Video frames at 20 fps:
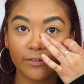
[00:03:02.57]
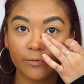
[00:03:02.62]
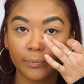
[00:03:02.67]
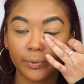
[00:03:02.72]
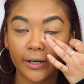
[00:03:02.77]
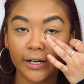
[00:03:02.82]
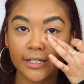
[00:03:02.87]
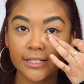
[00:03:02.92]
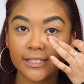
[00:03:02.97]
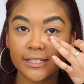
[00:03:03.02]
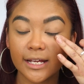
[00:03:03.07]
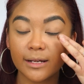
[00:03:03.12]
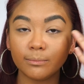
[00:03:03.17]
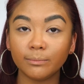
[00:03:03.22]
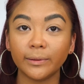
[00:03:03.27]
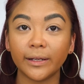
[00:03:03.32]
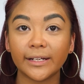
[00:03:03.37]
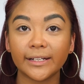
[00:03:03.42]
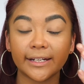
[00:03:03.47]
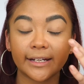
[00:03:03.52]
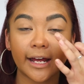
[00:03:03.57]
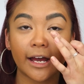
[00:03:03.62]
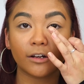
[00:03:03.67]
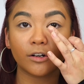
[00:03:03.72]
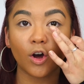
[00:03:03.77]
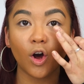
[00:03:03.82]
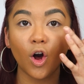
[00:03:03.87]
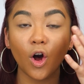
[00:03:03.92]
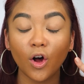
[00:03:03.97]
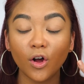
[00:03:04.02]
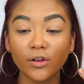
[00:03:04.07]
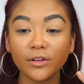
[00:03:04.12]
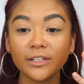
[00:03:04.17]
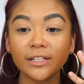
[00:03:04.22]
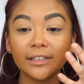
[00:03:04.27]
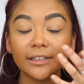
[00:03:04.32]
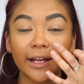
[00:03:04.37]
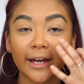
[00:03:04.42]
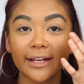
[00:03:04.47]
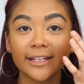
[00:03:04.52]
I've pressed and blended out all
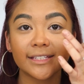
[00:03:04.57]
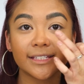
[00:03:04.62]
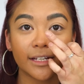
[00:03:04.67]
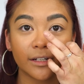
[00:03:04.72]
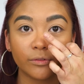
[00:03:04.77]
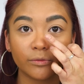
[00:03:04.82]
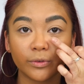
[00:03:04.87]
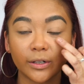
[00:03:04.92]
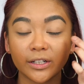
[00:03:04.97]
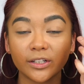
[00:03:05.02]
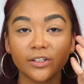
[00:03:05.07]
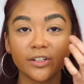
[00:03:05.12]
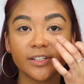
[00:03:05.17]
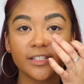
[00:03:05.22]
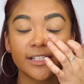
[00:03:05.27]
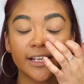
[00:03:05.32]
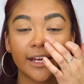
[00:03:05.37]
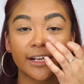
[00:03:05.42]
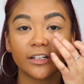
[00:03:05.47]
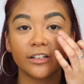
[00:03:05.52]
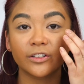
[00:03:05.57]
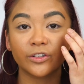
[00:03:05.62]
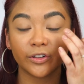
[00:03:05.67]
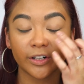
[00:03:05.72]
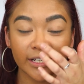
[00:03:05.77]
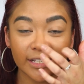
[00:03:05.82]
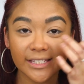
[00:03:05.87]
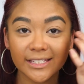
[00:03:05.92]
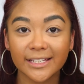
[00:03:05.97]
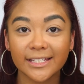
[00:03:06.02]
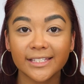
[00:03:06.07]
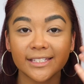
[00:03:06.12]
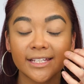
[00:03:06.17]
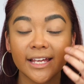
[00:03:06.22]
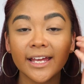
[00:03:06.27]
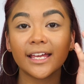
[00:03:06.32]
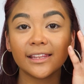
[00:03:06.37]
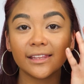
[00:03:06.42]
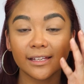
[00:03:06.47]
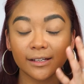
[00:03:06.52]
the lines and wrinkles and creases
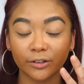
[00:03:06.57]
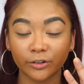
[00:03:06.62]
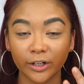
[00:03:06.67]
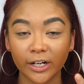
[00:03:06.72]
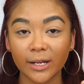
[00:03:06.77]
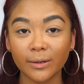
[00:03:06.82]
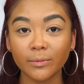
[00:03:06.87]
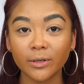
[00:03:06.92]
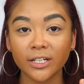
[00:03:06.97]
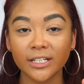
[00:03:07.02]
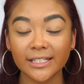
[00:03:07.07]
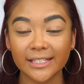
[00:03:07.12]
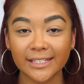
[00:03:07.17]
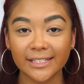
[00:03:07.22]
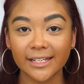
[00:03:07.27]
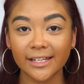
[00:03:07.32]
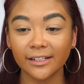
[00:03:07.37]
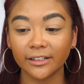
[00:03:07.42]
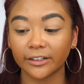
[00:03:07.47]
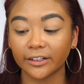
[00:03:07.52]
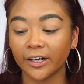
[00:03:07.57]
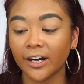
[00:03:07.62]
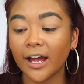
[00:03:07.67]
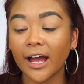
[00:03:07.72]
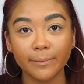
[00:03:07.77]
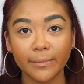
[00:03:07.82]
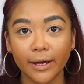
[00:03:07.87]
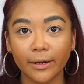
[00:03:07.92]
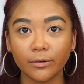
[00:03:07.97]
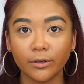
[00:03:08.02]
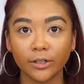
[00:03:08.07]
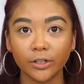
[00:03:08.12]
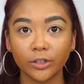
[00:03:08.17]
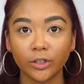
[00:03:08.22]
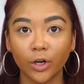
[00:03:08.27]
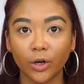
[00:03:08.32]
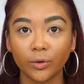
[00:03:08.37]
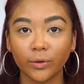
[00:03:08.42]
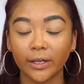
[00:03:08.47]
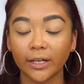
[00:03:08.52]
in the cream concealer, I'm now gonna
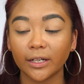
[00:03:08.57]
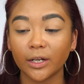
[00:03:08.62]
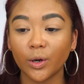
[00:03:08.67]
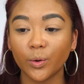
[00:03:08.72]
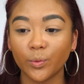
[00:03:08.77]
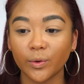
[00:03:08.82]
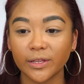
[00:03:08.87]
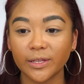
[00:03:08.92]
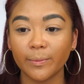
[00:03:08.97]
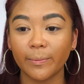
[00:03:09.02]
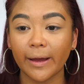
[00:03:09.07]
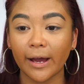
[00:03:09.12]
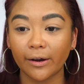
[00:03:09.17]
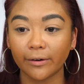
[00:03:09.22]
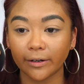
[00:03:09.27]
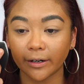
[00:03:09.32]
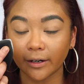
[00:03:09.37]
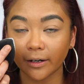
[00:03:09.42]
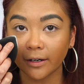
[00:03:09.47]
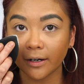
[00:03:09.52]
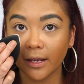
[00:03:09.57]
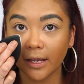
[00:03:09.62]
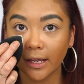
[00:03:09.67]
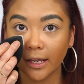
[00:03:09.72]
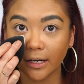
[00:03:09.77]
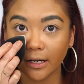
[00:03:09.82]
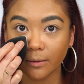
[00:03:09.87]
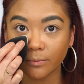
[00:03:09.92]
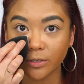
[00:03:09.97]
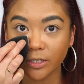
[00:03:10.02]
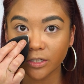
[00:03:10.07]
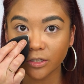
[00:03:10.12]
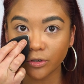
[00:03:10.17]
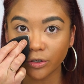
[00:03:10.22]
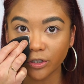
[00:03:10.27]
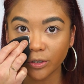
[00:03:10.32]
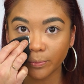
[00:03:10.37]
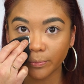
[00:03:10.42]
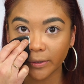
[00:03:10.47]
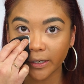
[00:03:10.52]
go in with the powder. And I'm just
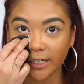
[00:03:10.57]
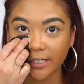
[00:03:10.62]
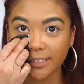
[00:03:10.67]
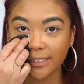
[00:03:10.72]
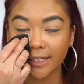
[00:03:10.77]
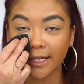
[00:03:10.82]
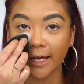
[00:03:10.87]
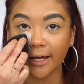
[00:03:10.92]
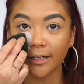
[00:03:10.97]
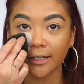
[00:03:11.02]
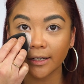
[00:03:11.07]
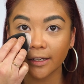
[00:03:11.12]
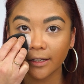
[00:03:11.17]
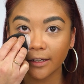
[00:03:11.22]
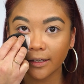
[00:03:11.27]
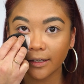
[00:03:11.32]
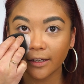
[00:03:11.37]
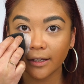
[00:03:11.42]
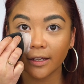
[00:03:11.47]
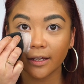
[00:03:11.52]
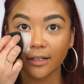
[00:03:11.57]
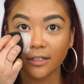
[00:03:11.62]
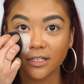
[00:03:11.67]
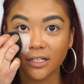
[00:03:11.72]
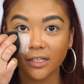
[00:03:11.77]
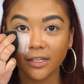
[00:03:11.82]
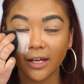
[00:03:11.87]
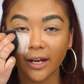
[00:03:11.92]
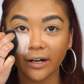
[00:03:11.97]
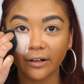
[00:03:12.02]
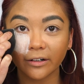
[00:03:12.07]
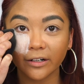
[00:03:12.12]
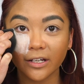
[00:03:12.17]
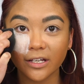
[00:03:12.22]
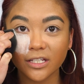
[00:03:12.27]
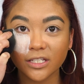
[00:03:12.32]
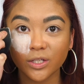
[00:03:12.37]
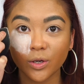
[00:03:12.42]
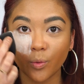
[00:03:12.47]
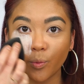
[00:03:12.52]
going to press that into the
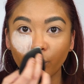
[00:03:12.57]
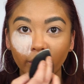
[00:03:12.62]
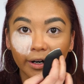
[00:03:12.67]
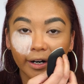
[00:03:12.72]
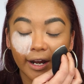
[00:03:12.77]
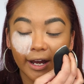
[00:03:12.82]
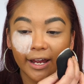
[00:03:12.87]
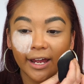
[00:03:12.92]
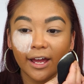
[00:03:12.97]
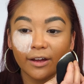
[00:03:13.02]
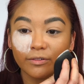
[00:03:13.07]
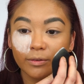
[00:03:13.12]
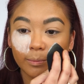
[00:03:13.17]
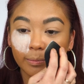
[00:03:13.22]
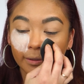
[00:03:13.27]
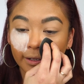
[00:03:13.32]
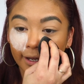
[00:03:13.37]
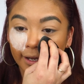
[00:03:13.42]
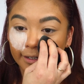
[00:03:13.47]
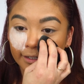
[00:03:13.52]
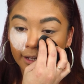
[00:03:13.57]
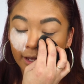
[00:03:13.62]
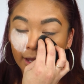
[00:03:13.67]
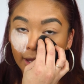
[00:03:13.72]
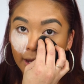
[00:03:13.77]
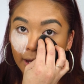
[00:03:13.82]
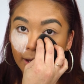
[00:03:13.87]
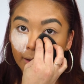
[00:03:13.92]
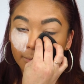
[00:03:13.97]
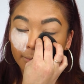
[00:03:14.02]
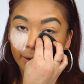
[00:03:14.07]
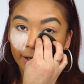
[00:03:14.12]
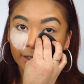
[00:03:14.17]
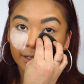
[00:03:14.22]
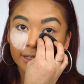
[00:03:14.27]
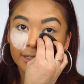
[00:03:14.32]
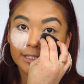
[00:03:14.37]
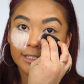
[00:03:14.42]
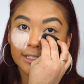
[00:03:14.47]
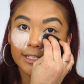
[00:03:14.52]
areas where I have applied my
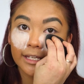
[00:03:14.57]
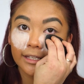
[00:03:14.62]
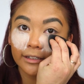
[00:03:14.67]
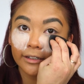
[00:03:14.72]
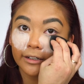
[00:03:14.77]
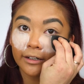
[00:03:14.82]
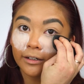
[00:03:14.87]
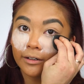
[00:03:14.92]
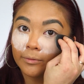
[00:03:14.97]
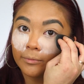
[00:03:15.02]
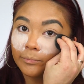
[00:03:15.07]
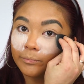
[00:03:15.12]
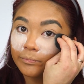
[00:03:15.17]
concealer.